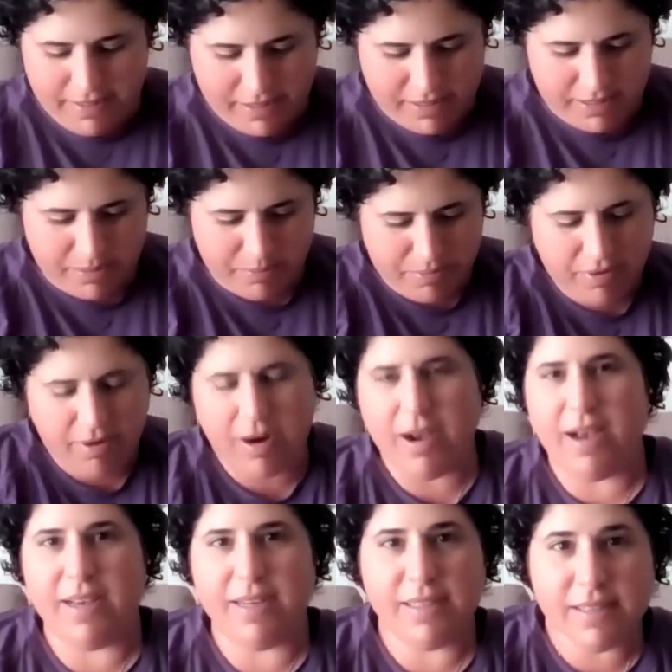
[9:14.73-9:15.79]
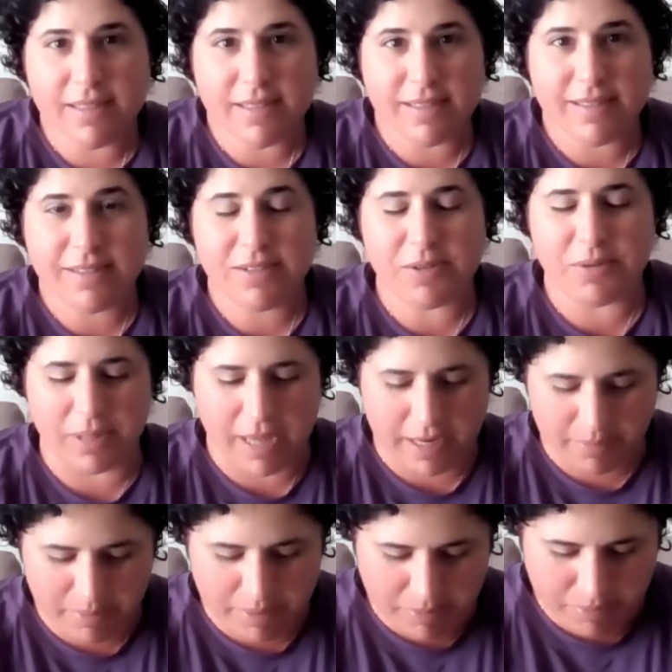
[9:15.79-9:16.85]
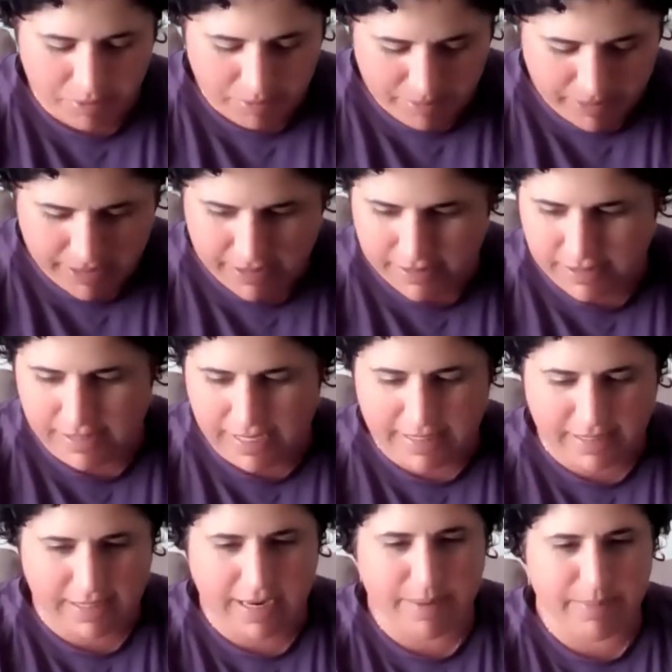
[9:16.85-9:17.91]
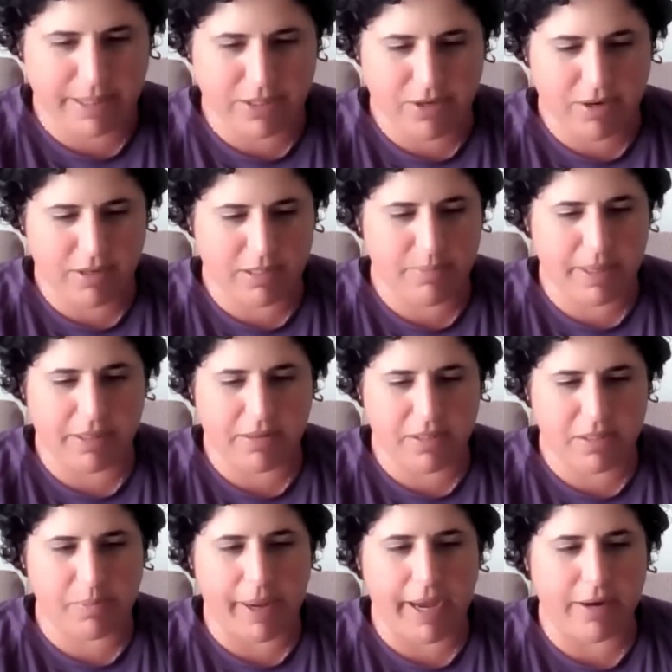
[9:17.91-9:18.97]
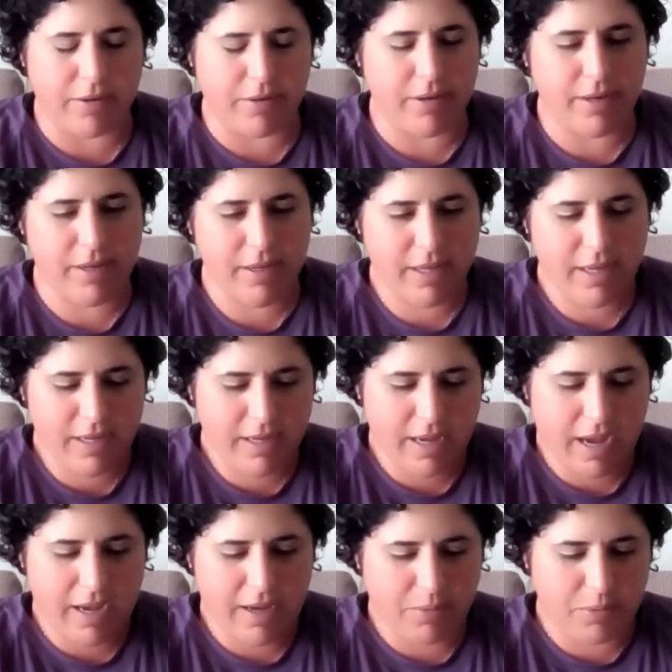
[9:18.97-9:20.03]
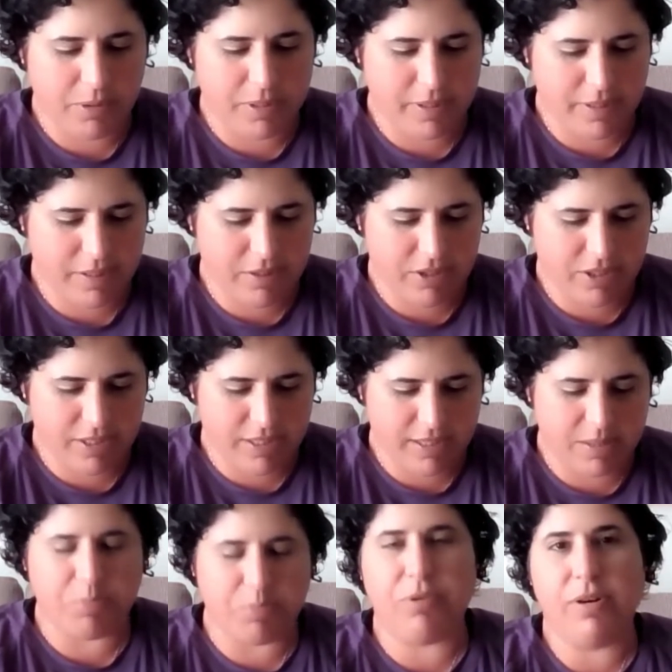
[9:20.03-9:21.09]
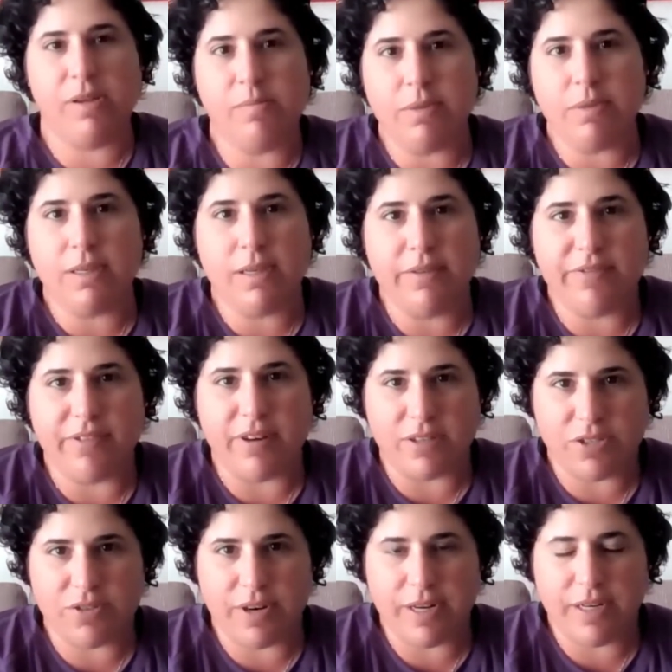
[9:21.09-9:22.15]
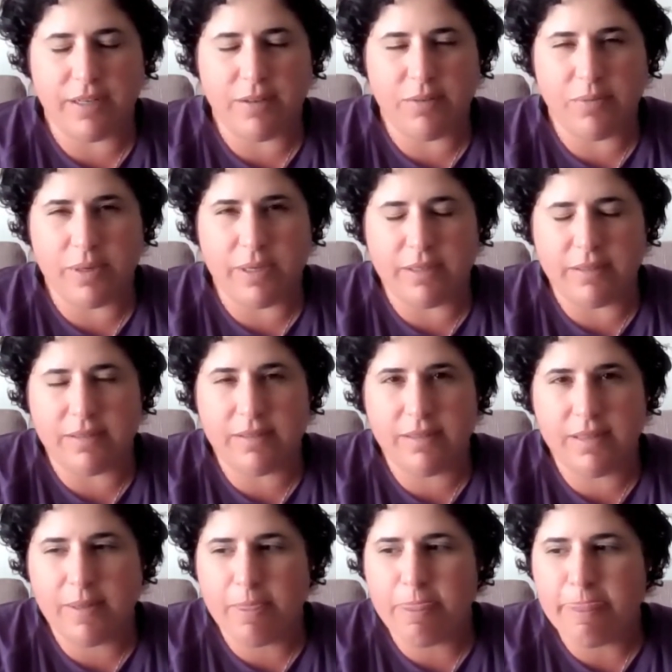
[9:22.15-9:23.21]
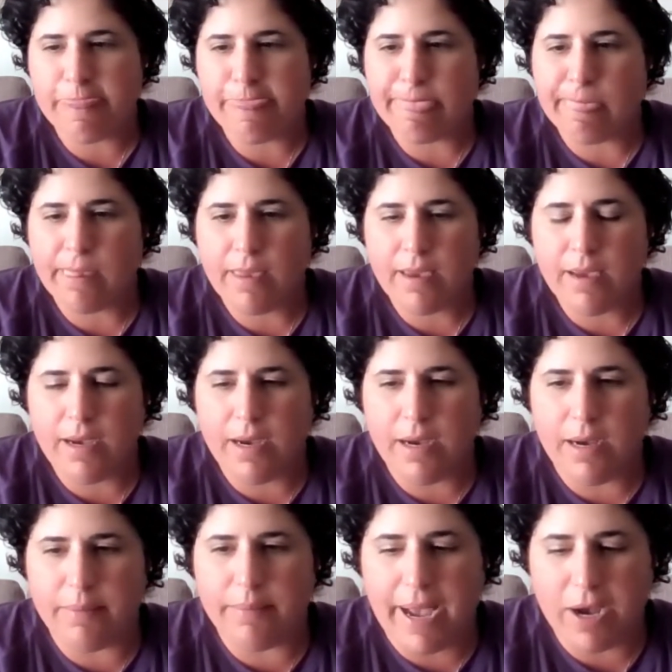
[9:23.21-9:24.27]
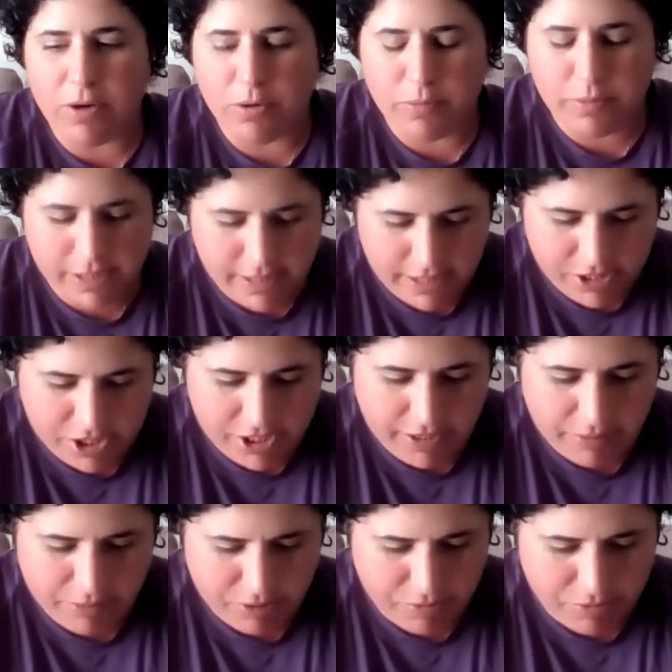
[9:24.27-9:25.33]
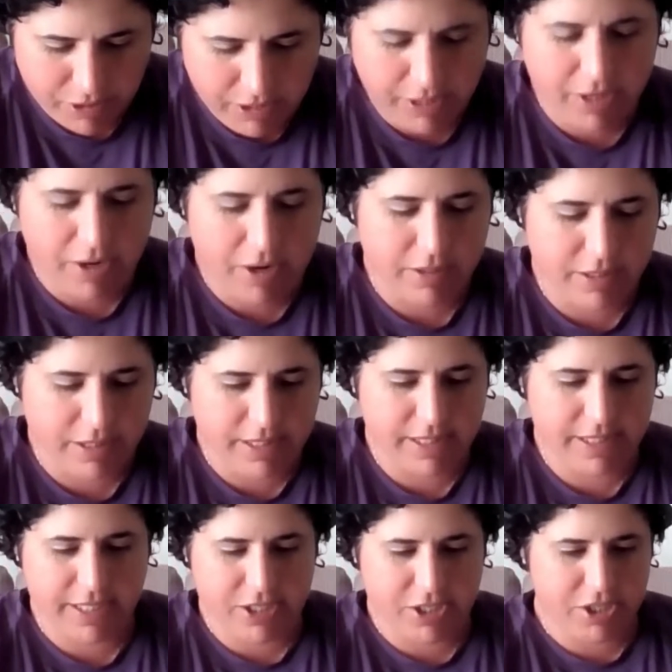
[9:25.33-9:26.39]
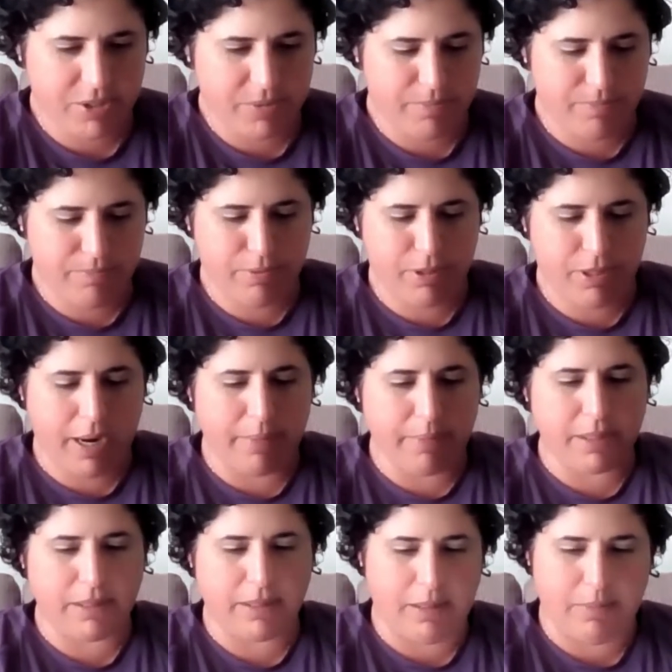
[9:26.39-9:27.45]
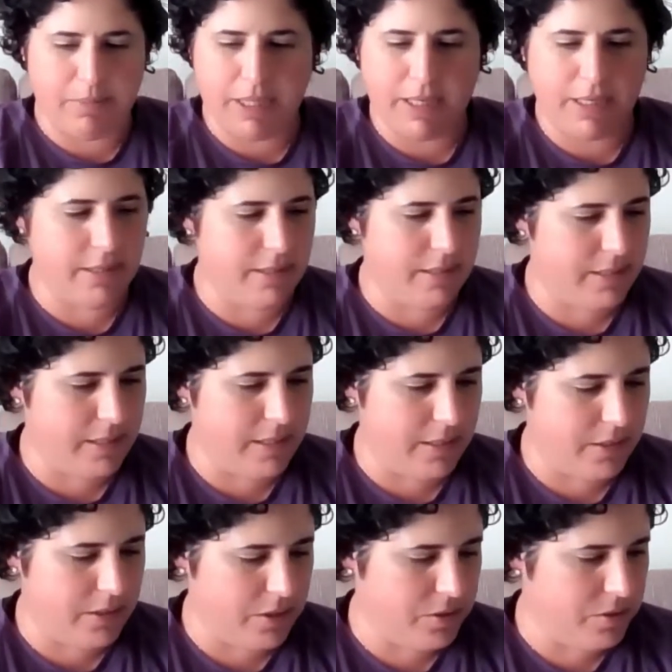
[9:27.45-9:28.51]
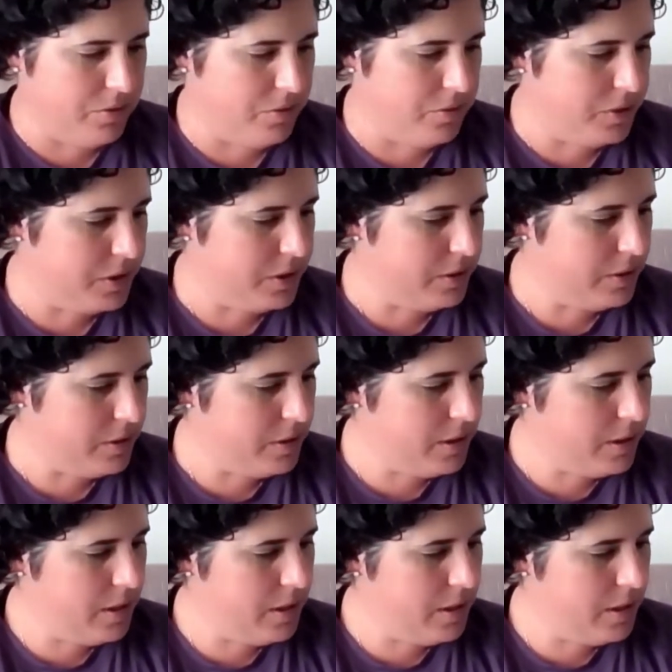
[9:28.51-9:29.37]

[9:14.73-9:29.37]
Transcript: surprise to a lot of people, because last time I talked about this pattern, I was just supremely frustrated with how it was stitching. It was really hard to stitch, predominantly because it used